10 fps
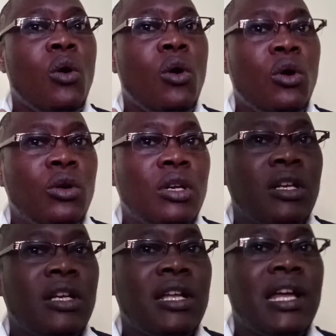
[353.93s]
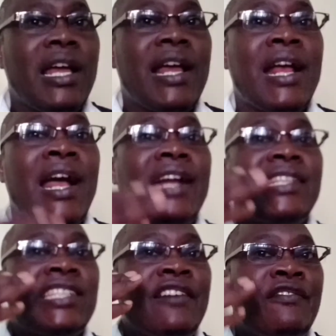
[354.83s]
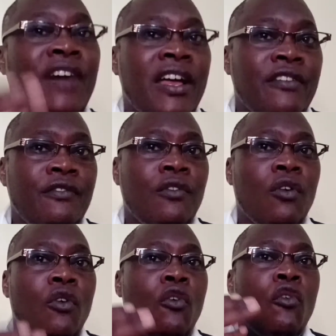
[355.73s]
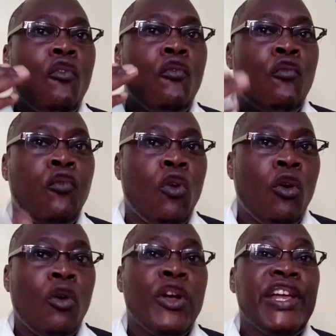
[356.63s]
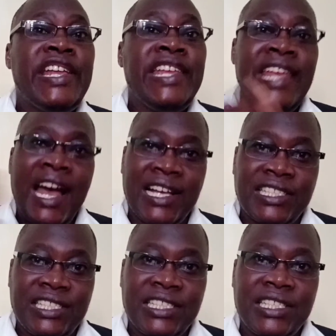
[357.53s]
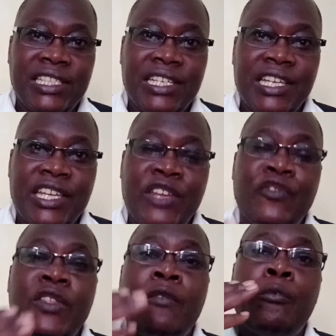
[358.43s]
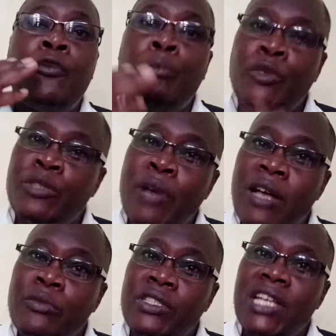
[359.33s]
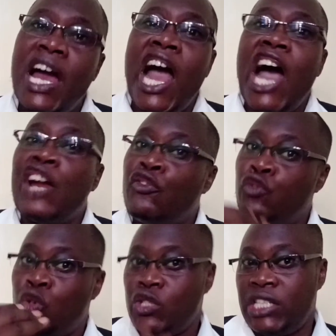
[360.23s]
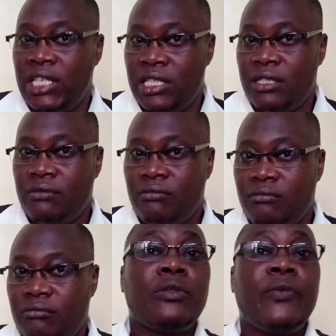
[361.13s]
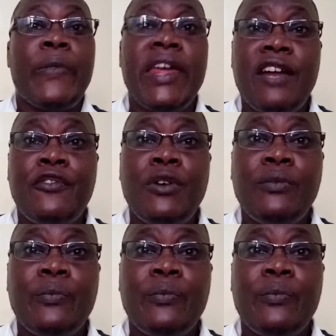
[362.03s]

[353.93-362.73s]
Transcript: or can survive for years if the sperms are frozen. Therefore,